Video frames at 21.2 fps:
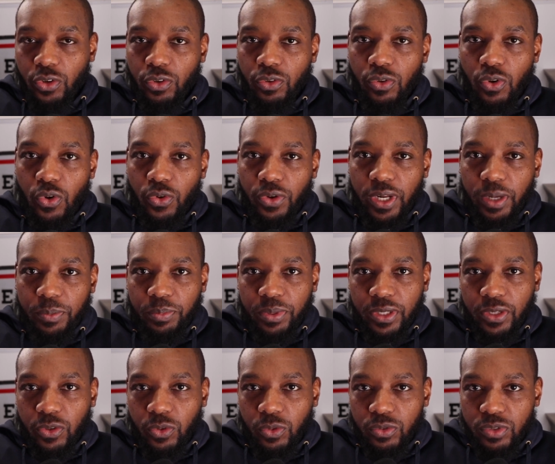growing up
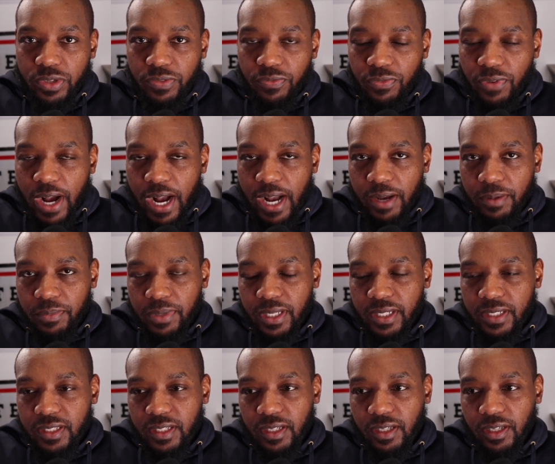in those
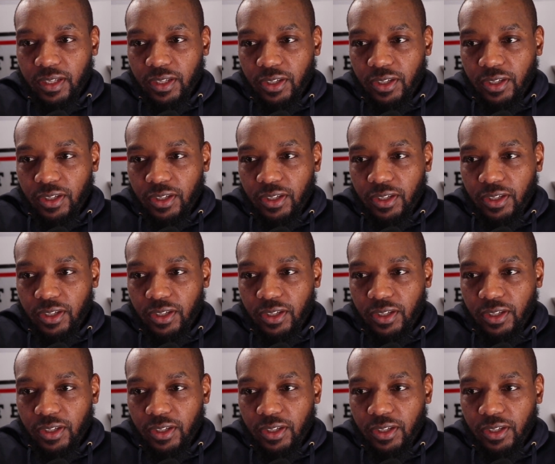environments,